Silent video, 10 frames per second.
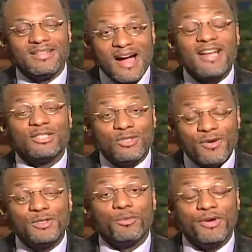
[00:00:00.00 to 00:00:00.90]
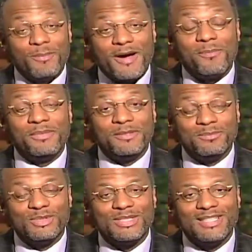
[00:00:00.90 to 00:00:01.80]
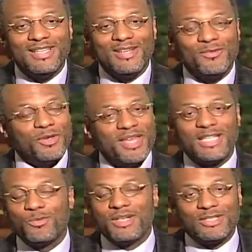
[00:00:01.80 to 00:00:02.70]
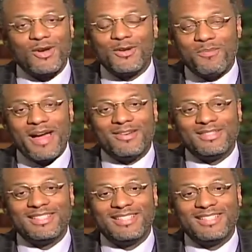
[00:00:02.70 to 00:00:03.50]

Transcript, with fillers: God is going to bring about mums, for that's what it's all about.